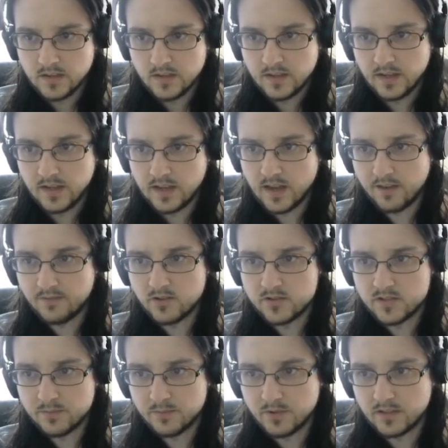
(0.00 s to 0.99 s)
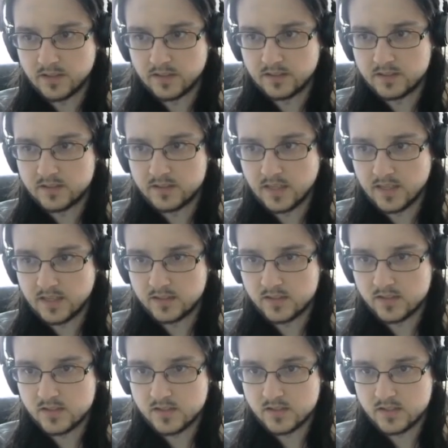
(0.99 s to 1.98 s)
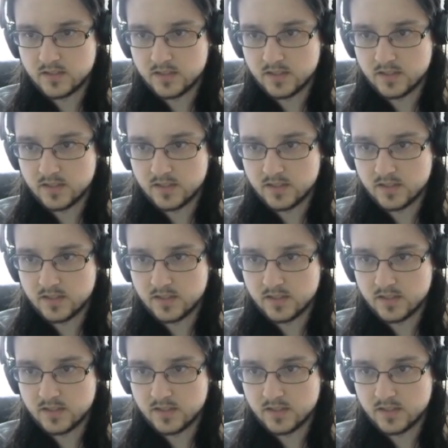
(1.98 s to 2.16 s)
And after something like takes,